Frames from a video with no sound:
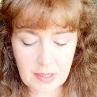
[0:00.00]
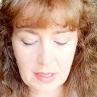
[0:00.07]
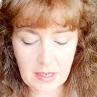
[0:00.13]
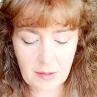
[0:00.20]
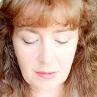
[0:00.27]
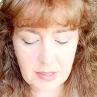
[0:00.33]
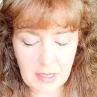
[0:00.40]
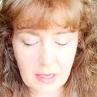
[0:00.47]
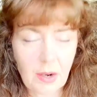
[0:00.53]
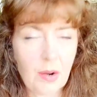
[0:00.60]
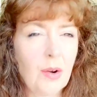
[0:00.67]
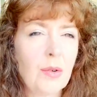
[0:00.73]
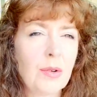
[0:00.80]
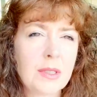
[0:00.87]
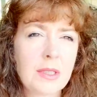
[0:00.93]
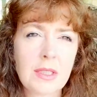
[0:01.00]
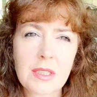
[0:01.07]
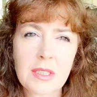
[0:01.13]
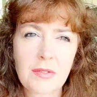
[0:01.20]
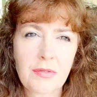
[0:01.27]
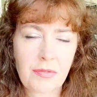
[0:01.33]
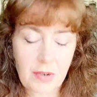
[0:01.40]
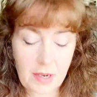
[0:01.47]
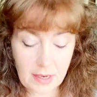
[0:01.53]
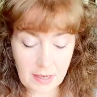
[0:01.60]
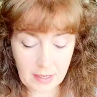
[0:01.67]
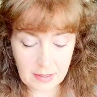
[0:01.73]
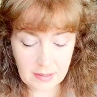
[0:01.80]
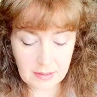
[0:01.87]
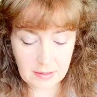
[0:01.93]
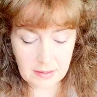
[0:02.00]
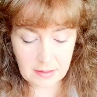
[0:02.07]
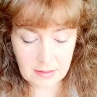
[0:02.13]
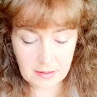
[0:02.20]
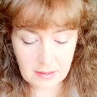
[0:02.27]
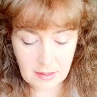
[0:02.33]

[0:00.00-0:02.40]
And I was like, oh, it's just a friend.